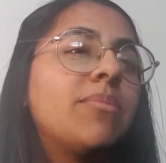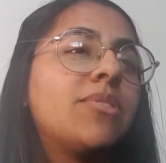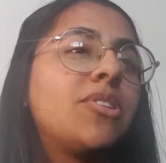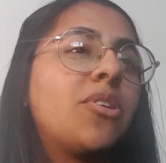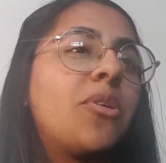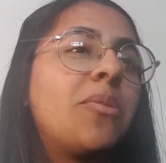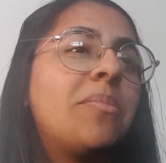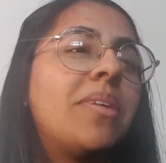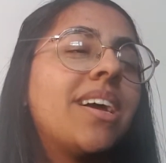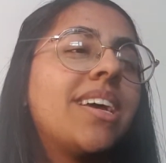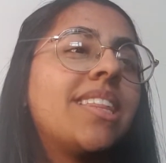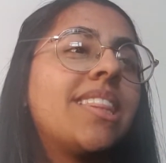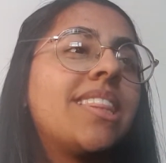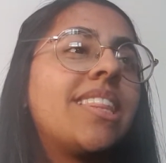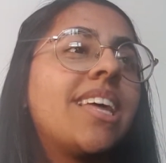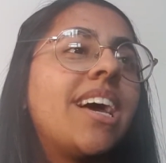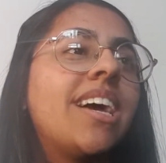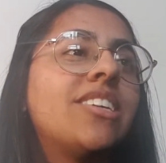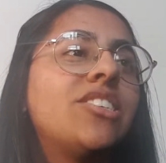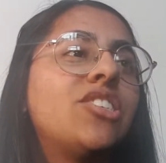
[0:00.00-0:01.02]
so I'm a
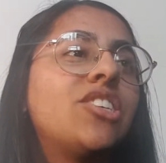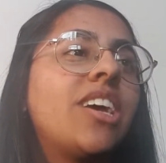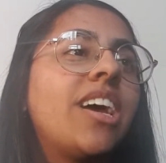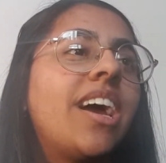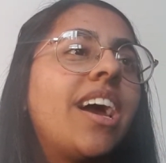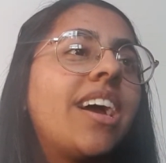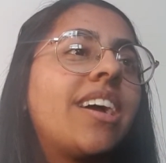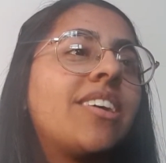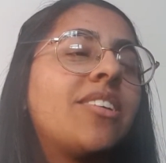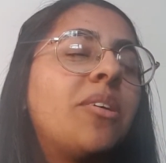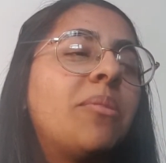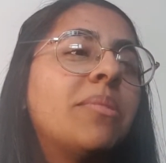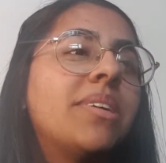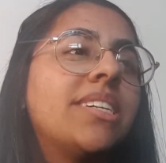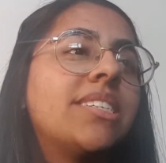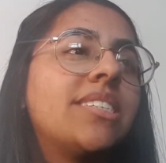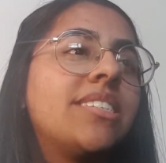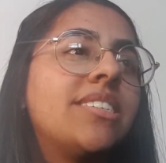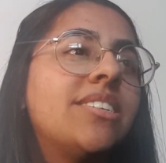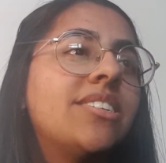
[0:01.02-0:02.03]
third year
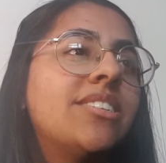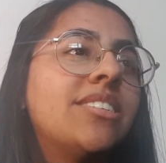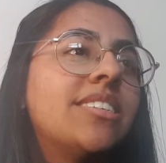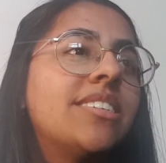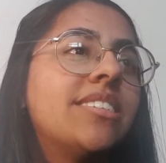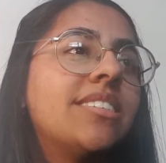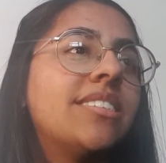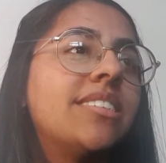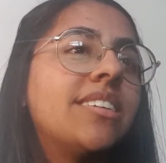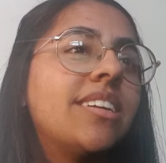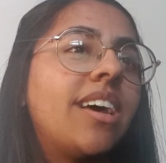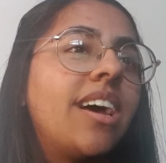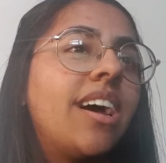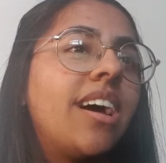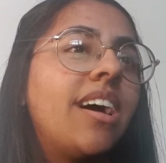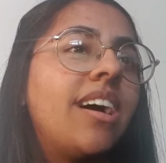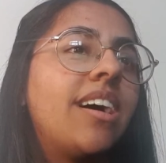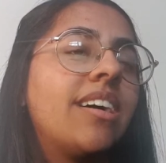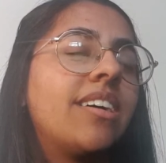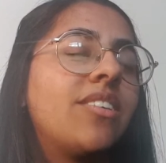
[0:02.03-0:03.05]
economics student
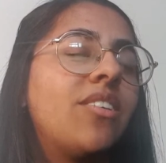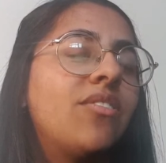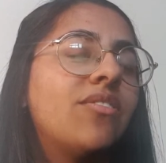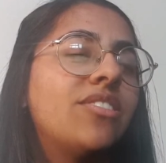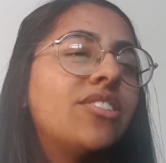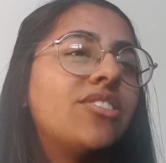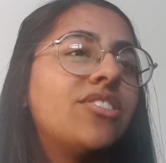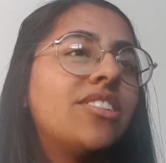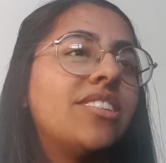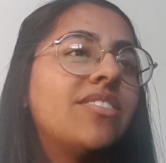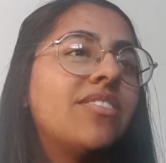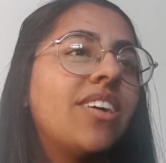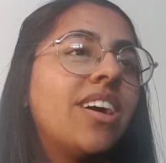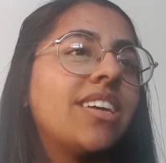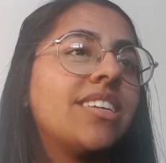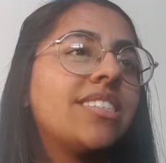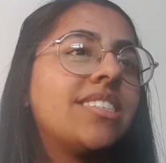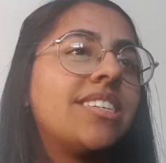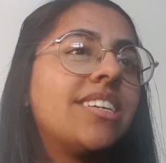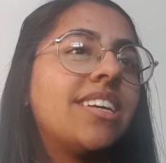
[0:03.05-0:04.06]
at Coventry
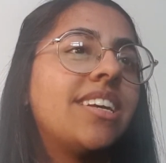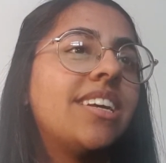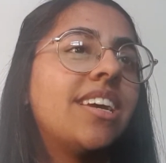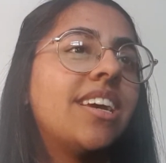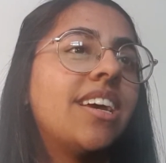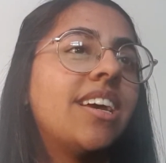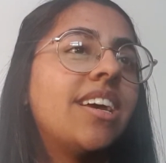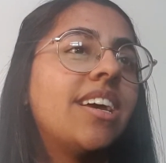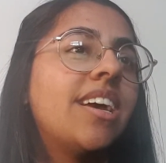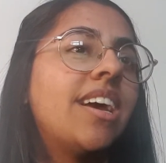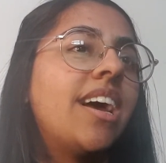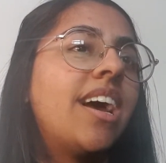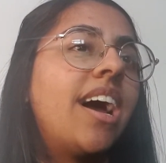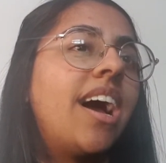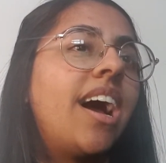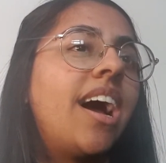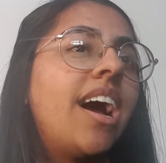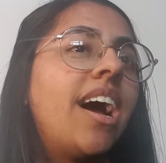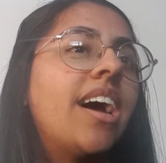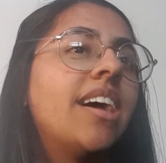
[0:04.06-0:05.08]
University
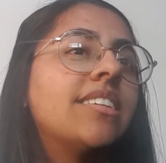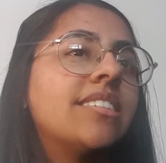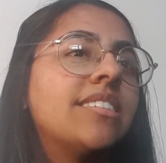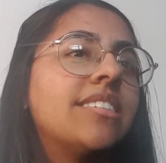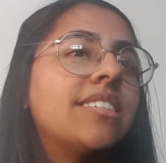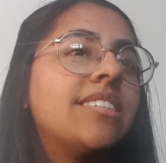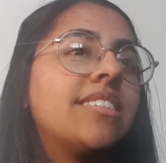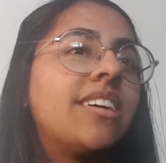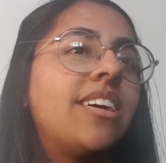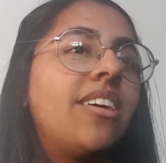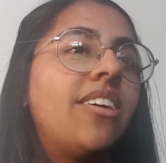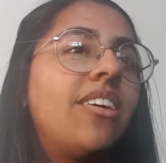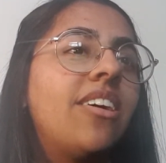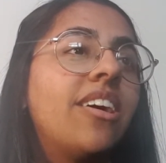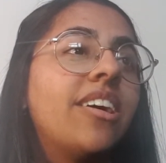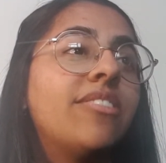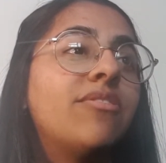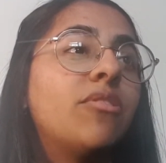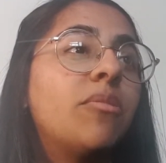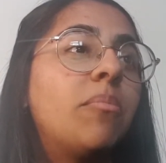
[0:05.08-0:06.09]
and
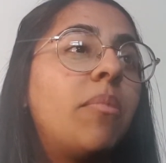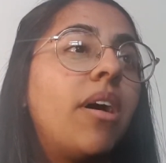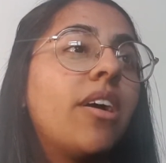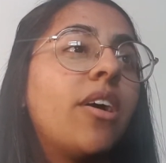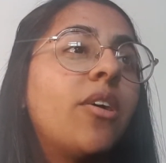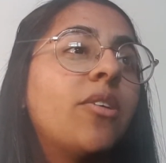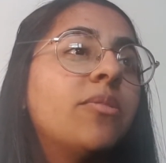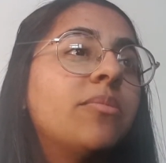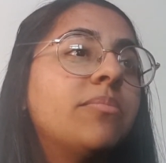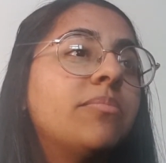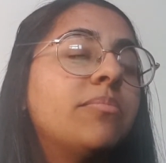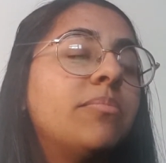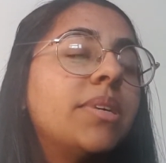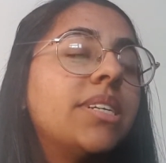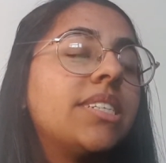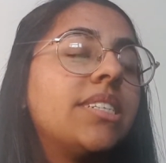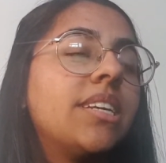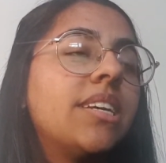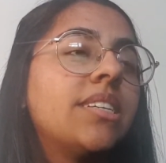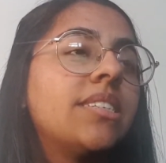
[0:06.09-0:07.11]
I run my own
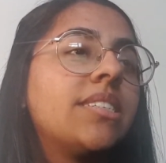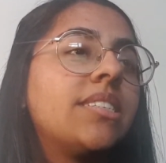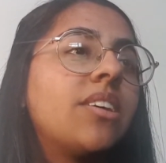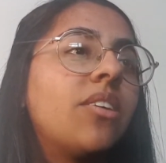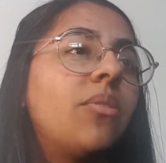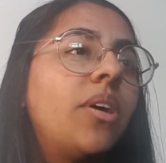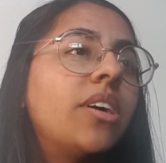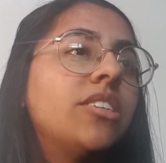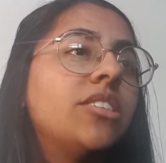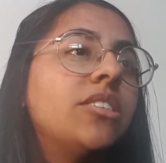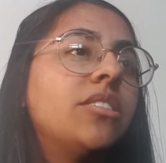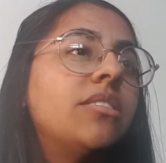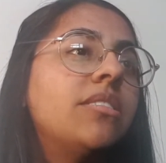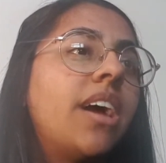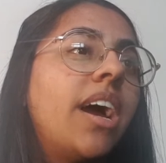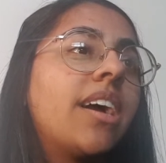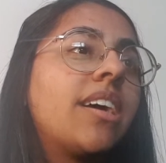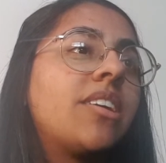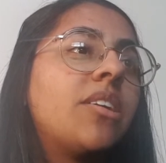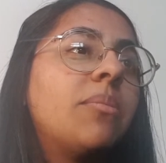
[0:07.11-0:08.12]
business. So I do
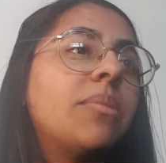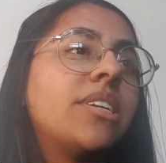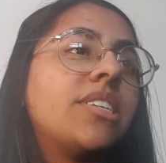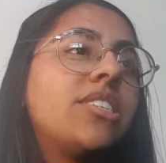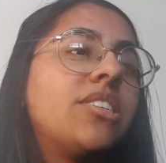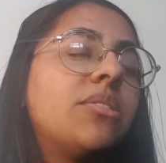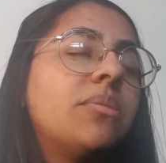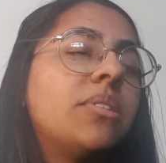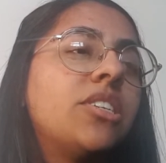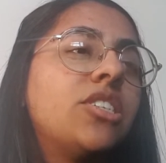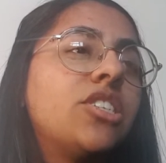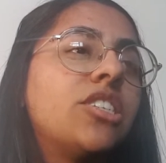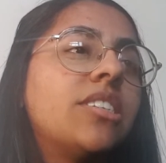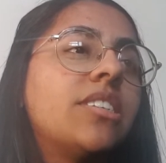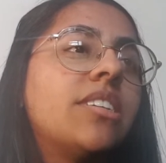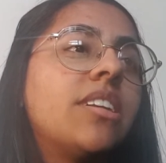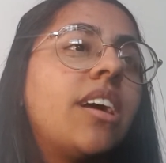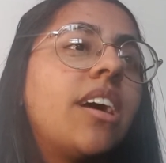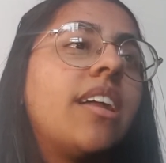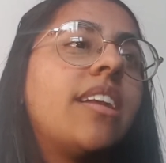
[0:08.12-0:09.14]
economics
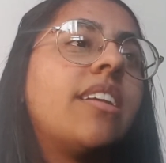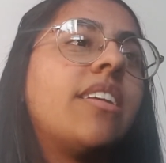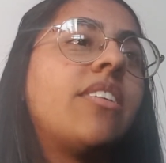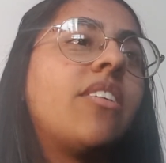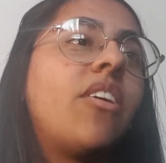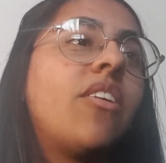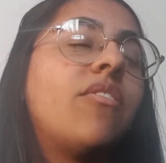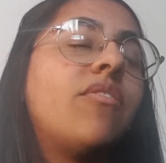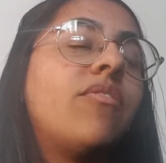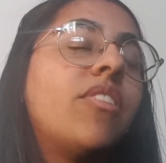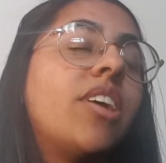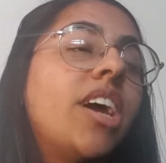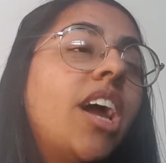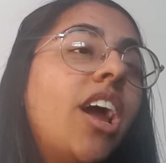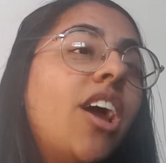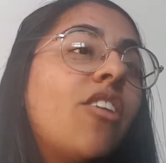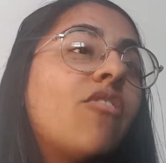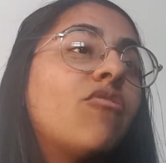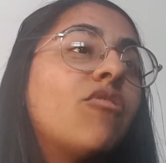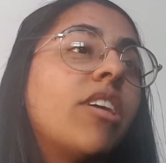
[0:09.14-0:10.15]
tuition and I've
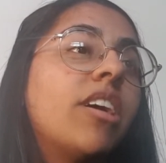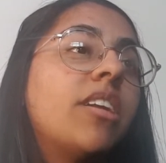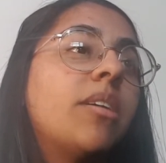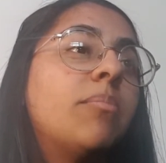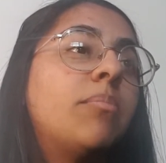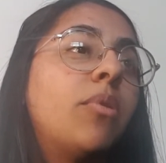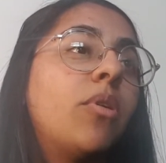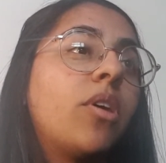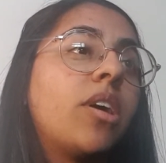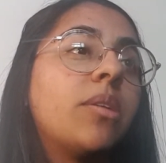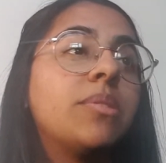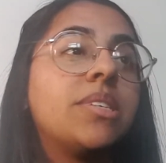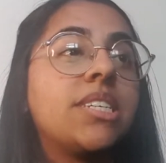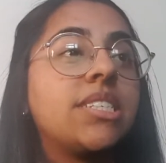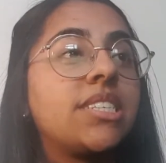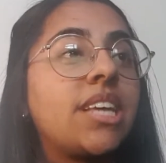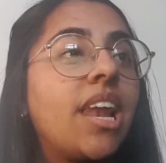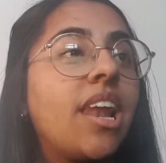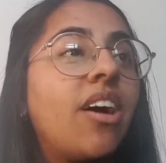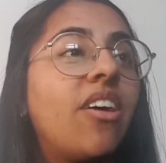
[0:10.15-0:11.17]
written a book. It was a
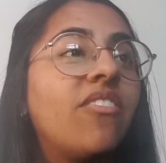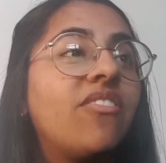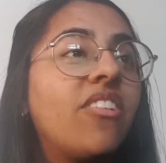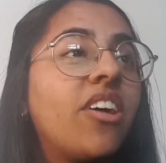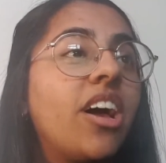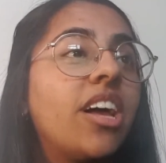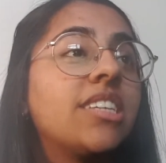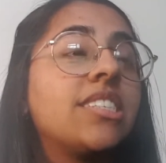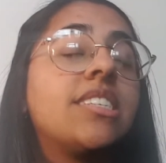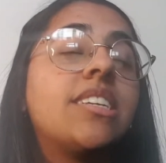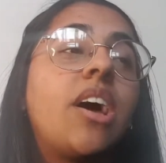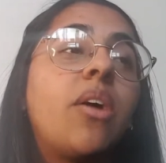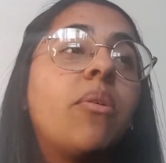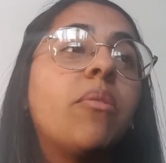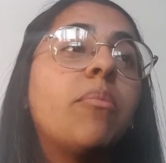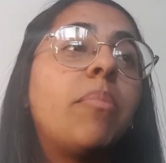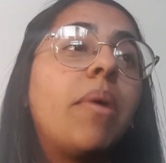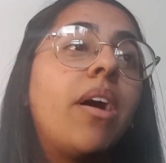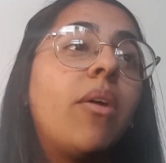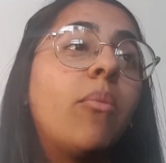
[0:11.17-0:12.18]
sellout first,
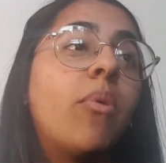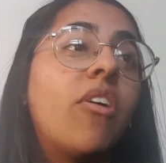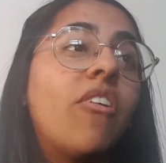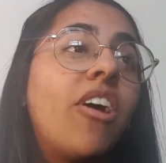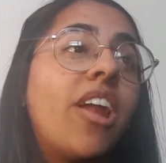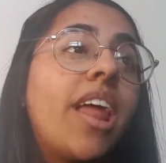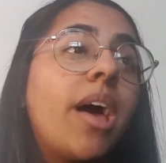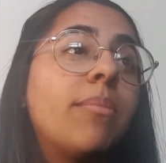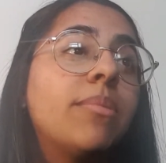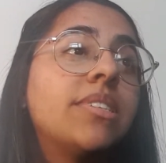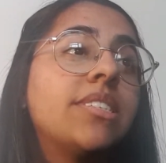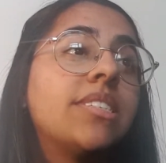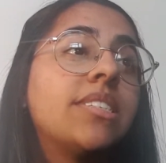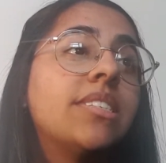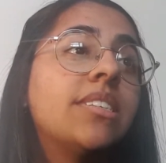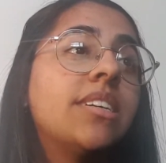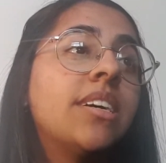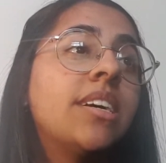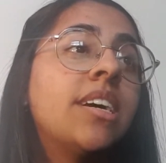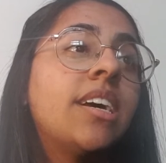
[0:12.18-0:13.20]
now we're on
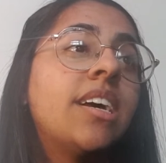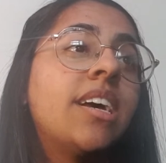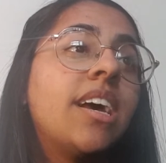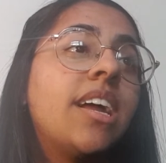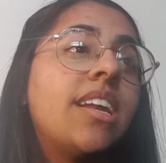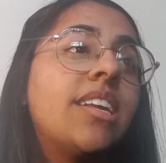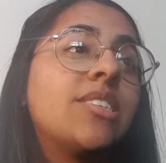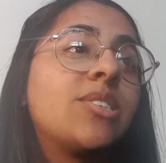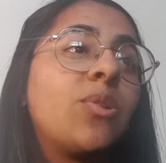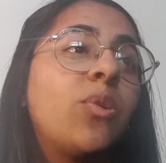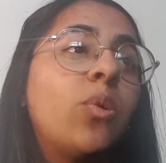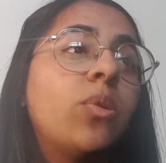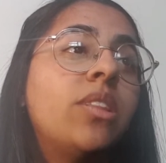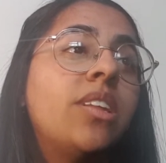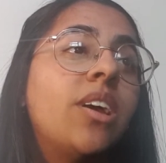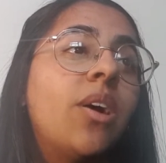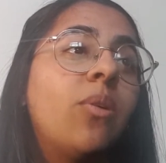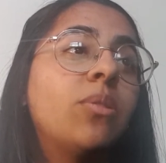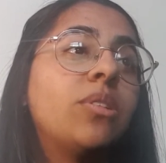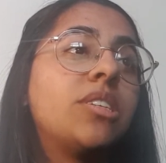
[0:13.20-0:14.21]
Amazon and it's called
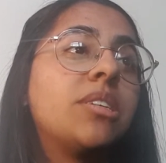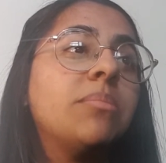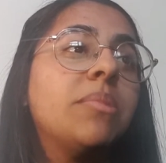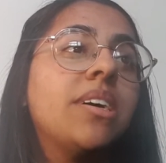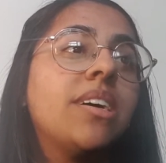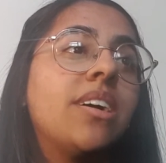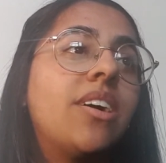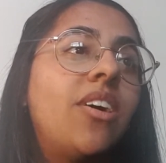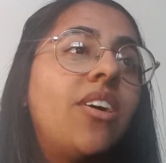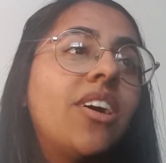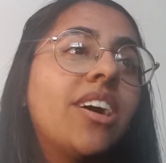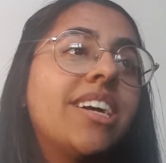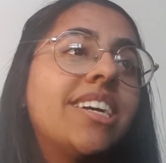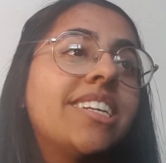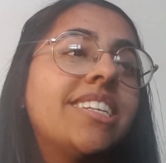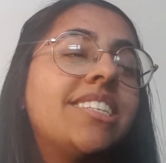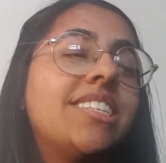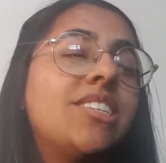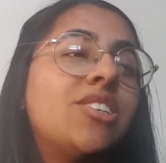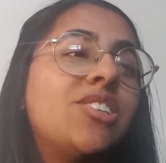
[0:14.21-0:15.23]
The Ultimate
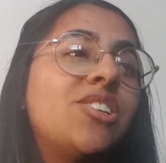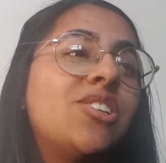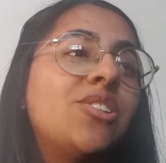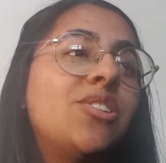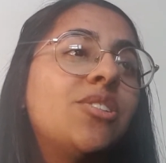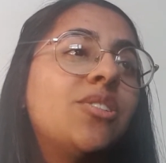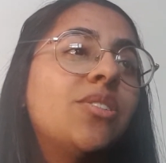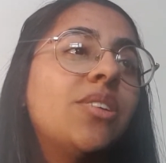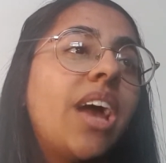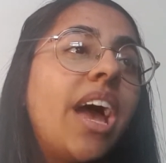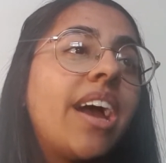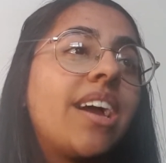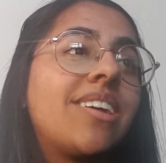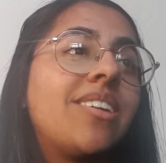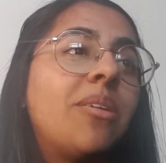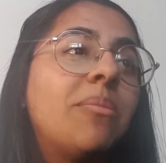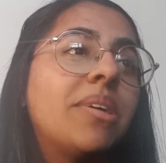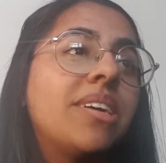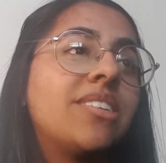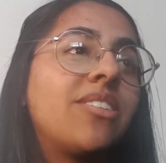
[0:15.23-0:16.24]
Guide to
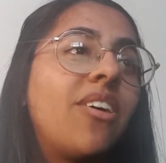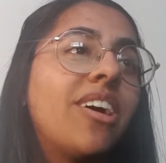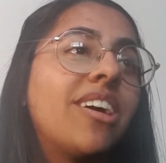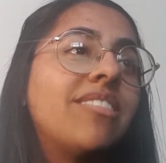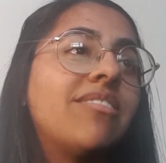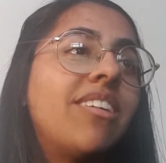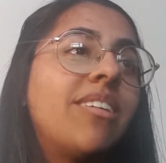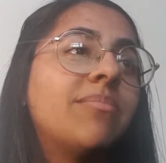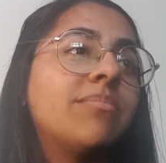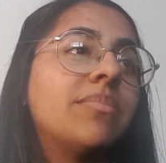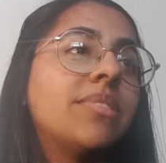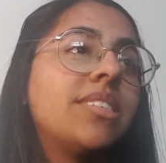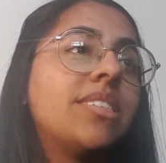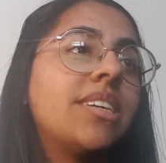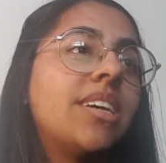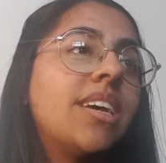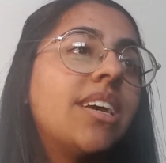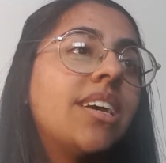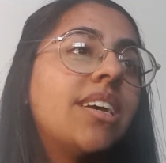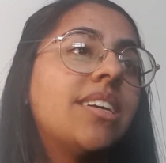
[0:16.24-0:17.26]
Economic Diagrams.
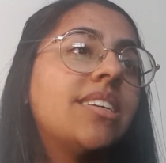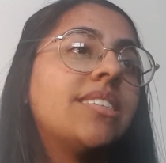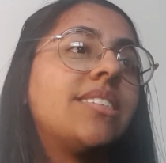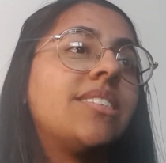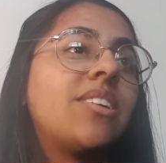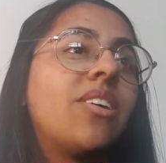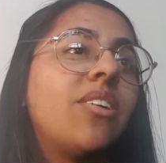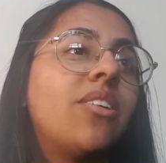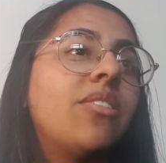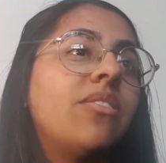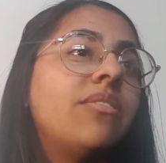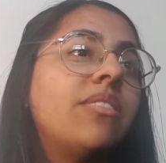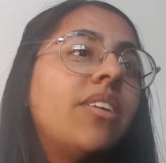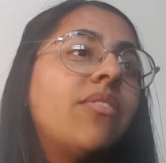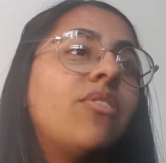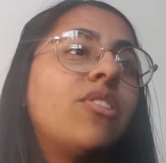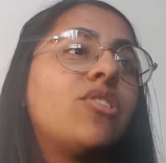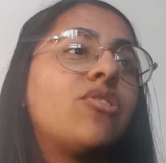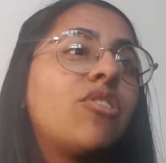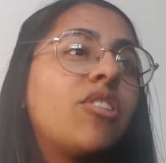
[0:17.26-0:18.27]
So
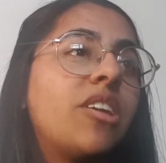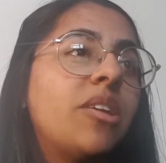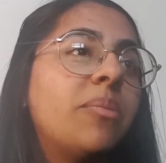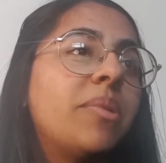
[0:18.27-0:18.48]
if you're struggling